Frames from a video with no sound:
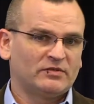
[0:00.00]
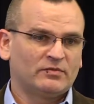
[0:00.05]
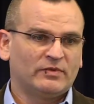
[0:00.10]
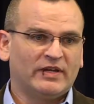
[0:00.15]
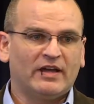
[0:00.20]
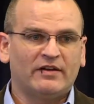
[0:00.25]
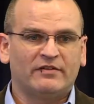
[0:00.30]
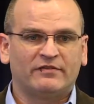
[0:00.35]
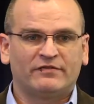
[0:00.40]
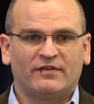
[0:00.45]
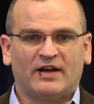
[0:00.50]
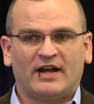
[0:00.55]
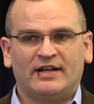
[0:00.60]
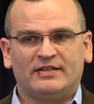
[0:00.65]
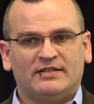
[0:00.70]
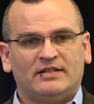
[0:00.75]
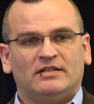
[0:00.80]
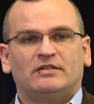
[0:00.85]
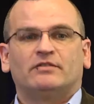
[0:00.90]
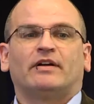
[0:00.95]
We have
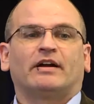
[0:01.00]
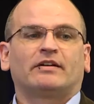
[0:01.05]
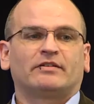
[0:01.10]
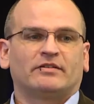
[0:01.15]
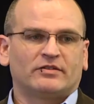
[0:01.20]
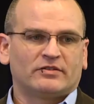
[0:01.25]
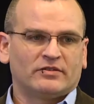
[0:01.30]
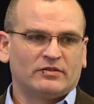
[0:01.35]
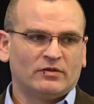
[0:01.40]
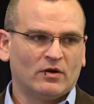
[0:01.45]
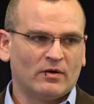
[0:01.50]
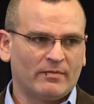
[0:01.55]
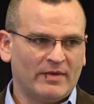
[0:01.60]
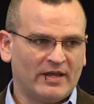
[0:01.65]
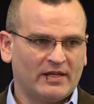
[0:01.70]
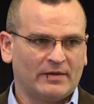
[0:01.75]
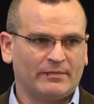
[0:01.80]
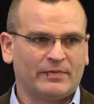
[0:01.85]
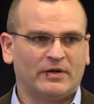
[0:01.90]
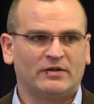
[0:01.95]
IT directors who are
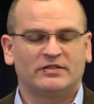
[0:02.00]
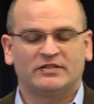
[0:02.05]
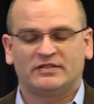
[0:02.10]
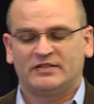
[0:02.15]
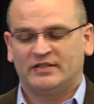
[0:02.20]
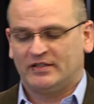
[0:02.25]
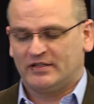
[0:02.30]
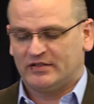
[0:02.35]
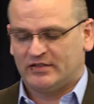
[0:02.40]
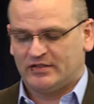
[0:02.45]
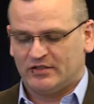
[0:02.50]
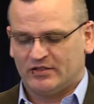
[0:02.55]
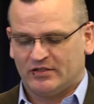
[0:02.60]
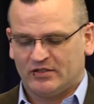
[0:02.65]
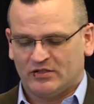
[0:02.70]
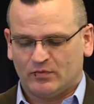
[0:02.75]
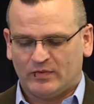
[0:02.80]
making purchasing decisions.